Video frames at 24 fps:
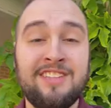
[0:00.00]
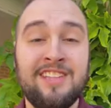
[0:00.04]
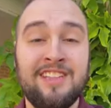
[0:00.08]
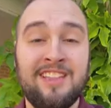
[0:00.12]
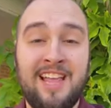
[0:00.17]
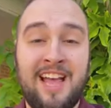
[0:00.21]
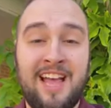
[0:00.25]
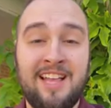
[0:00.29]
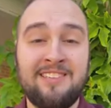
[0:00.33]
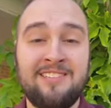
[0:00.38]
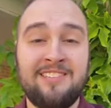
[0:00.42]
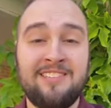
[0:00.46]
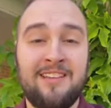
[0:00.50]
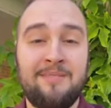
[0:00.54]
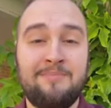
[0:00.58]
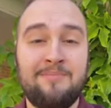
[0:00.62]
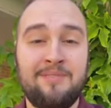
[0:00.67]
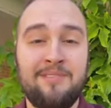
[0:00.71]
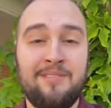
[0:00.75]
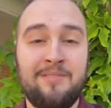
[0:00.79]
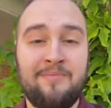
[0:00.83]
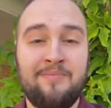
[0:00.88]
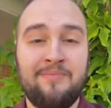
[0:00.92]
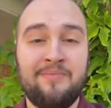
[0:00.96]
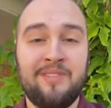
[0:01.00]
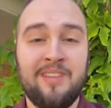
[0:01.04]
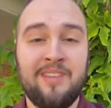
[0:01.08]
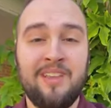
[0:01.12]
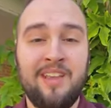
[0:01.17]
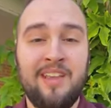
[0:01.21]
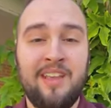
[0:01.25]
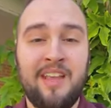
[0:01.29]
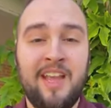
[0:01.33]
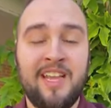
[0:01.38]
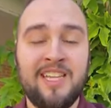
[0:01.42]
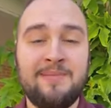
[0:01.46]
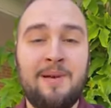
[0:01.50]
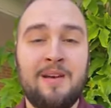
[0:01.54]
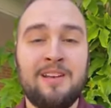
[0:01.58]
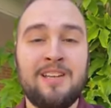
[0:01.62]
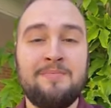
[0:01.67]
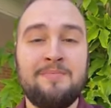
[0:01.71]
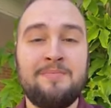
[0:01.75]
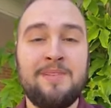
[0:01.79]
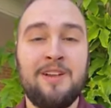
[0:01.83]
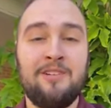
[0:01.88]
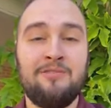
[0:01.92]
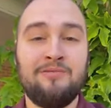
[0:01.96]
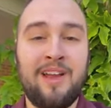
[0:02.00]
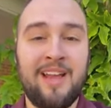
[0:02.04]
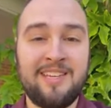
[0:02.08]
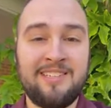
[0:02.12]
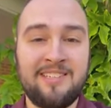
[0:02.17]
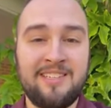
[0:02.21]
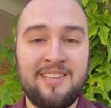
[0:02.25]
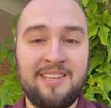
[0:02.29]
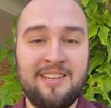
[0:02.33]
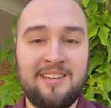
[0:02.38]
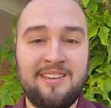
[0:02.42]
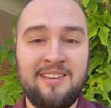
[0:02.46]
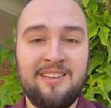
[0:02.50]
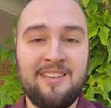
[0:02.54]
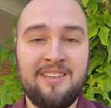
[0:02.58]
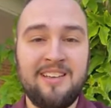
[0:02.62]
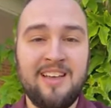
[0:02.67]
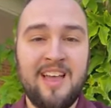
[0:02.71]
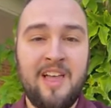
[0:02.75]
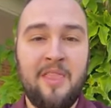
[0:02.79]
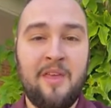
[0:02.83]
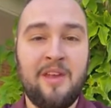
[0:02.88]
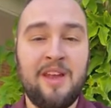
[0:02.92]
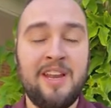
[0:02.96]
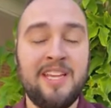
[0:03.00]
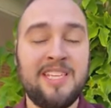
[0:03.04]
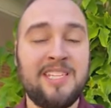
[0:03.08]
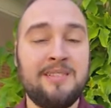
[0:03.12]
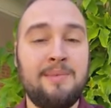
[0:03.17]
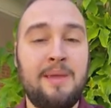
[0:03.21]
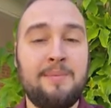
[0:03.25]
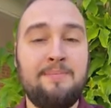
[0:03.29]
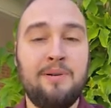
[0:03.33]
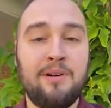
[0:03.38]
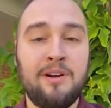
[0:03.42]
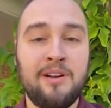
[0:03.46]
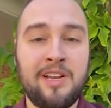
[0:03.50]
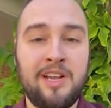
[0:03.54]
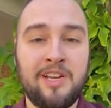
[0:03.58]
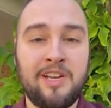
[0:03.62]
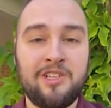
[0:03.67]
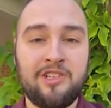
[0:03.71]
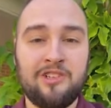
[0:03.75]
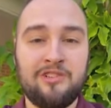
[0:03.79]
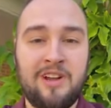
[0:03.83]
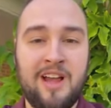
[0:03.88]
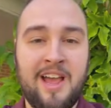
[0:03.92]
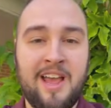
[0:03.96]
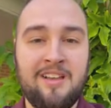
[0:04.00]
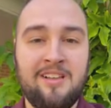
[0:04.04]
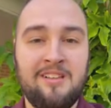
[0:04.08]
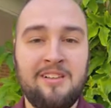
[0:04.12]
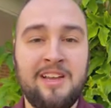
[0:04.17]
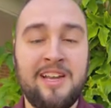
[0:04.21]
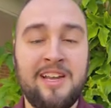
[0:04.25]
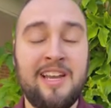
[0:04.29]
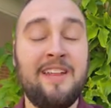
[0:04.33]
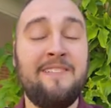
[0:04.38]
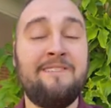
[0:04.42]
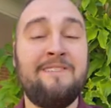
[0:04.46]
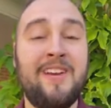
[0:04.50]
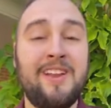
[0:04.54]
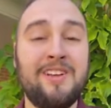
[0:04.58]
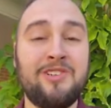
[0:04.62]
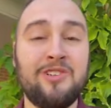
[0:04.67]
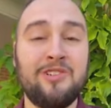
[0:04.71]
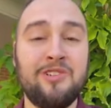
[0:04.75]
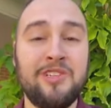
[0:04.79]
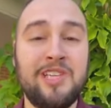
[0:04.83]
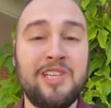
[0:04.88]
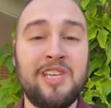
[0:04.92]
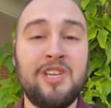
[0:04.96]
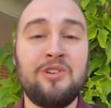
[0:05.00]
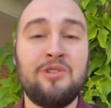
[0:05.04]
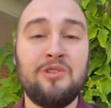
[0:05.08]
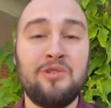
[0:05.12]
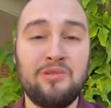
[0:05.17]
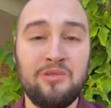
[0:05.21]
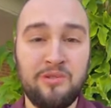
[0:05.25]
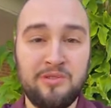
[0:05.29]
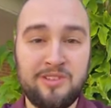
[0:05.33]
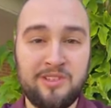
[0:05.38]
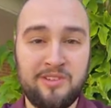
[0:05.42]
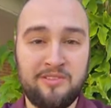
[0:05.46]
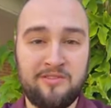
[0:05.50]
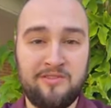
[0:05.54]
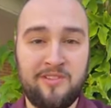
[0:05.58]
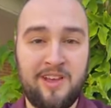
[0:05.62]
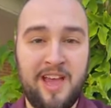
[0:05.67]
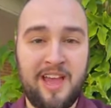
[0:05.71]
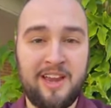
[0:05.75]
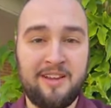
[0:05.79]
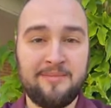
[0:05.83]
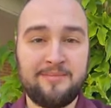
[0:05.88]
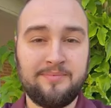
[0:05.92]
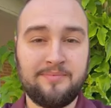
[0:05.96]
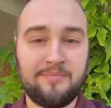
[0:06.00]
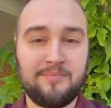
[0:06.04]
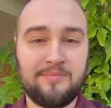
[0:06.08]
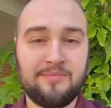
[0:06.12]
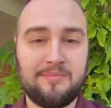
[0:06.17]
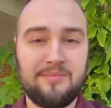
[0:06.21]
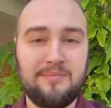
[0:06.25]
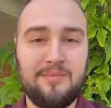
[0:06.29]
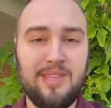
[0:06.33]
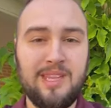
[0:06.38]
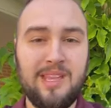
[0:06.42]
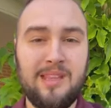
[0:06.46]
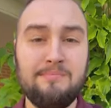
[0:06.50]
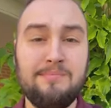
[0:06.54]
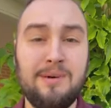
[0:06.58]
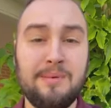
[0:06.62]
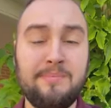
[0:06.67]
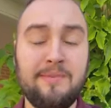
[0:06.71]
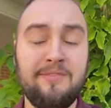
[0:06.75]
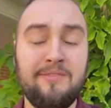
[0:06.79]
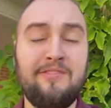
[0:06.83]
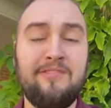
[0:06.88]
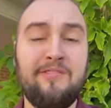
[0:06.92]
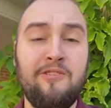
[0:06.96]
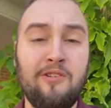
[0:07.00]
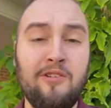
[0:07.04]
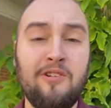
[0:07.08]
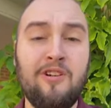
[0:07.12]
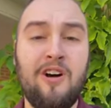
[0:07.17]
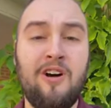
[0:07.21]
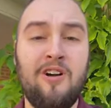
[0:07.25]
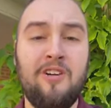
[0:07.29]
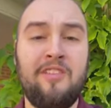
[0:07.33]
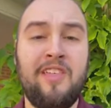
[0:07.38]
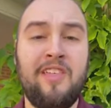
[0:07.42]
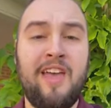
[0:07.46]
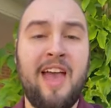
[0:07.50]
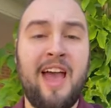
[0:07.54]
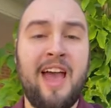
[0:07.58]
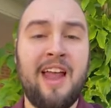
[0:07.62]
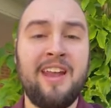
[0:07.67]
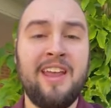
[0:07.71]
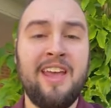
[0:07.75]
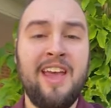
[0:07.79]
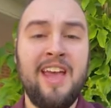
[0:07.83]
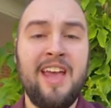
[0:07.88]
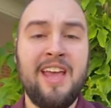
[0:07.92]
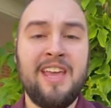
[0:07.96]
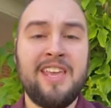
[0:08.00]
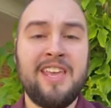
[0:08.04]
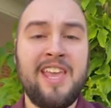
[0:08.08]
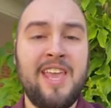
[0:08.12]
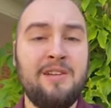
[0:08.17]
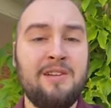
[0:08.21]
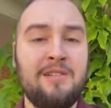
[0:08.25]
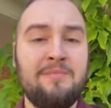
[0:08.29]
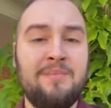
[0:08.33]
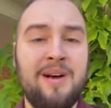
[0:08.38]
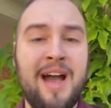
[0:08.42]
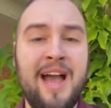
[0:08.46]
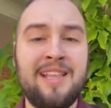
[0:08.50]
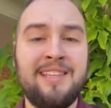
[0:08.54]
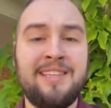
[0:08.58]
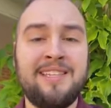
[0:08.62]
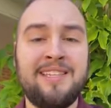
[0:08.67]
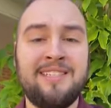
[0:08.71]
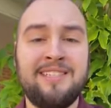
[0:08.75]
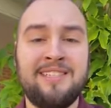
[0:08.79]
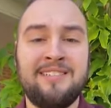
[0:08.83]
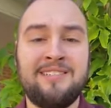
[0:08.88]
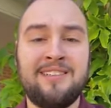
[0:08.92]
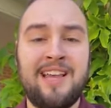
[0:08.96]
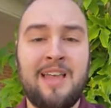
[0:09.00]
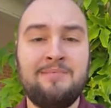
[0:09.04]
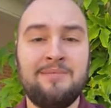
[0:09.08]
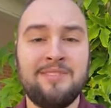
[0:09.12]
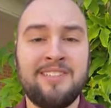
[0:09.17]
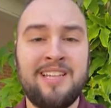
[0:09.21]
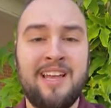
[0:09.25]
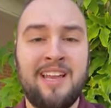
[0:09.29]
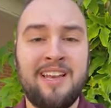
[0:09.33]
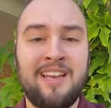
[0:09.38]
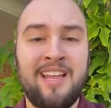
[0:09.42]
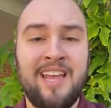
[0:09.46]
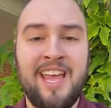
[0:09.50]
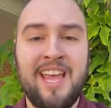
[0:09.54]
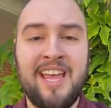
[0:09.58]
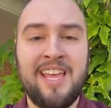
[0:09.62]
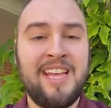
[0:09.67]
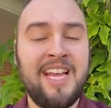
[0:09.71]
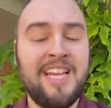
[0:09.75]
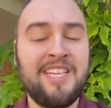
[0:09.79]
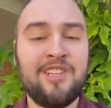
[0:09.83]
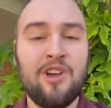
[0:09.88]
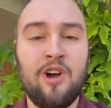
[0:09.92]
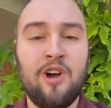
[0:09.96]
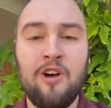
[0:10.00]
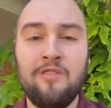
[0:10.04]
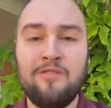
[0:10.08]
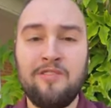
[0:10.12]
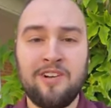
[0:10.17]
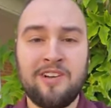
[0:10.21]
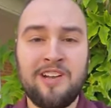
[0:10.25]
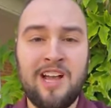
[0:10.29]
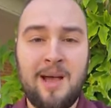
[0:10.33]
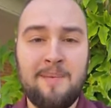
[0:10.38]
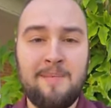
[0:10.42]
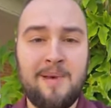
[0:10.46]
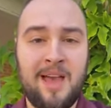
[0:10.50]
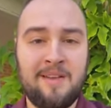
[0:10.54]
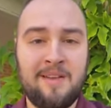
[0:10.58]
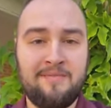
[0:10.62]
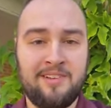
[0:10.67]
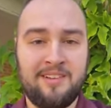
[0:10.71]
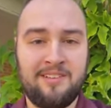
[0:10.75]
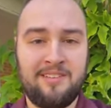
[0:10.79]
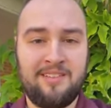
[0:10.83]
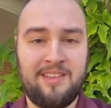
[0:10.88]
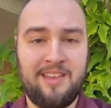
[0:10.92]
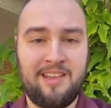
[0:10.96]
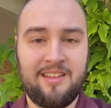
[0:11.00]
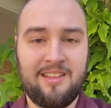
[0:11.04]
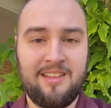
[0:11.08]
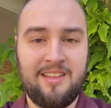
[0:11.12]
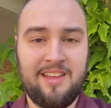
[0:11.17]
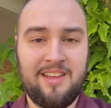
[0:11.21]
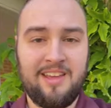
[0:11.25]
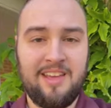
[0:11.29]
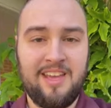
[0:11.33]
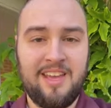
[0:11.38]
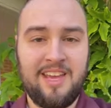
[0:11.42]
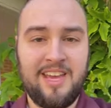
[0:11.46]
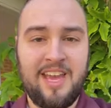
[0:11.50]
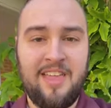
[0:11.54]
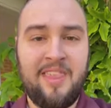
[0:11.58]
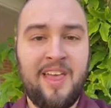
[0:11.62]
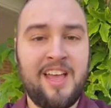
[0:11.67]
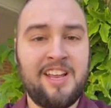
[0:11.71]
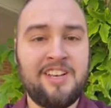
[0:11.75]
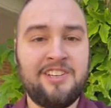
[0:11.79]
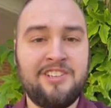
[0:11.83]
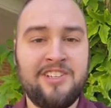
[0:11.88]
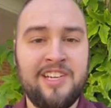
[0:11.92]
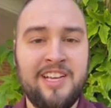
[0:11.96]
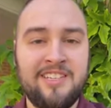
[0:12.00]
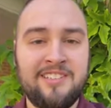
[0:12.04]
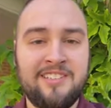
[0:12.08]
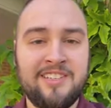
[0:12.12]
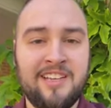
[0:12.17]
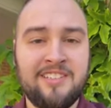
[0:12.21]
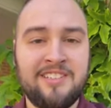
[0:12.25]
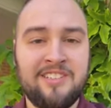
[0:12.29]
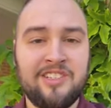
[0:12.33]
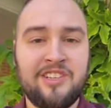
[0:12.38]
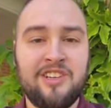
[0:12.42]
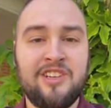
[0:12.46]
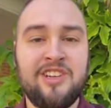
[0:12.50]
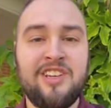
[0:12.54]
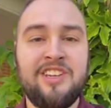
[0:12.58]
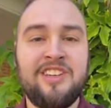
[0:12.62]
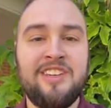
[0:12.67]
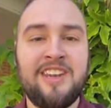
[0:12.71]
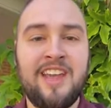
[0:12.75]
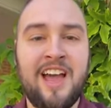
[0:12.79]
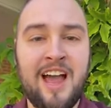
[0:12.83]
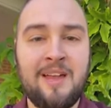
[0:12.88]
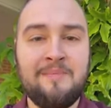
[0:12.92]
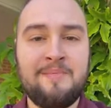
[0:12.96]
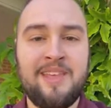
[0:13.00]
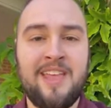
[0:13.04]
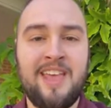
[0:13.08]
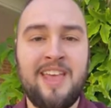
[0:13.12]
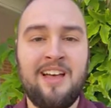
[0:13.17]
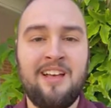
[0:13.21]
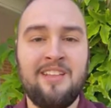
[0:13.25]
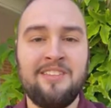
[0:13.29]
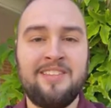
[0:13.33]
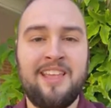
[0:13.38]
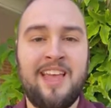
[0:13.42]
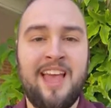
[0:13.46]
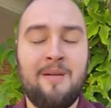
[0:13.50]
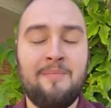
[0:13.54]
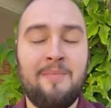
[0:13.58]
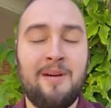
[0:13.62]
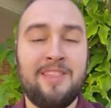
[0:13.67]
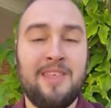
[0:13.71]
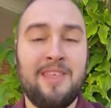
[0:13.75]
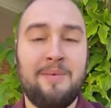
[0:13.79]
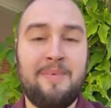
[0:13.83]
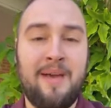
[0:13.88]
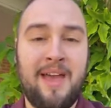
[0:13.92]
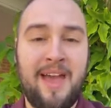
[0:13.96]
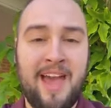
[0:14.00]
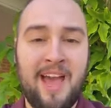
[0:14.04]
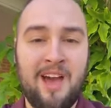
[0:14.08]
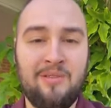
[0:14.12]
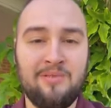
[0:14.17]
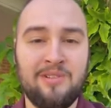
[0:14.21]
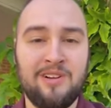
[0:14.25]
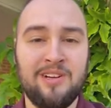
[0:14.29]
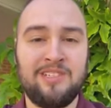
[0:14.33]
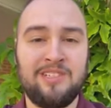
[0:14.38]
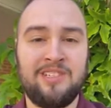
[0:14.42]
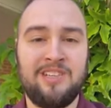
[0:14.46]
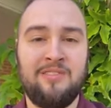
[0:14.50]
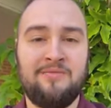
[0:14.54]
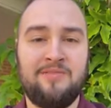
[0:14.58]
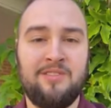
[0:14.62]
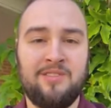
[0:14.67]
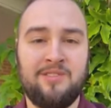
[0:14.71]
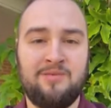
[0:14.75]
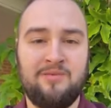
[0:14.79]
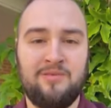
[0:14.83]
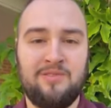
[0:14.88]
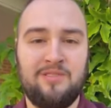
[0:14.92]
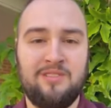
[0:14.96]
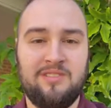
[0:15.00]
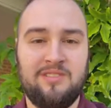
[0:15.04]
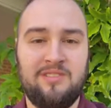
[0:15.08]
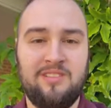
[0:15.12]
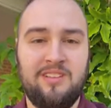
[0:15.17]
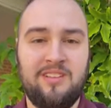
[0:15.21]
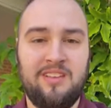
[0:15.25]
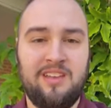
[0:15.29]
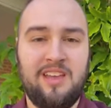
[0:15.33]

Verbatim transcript: the Last Supper, he's about to be arrested and he's going to be put on trial and eventually crucified. But before all of that, he reminds his disciples that he's overcome everything, that Jesus could not be held down by the powers of this world.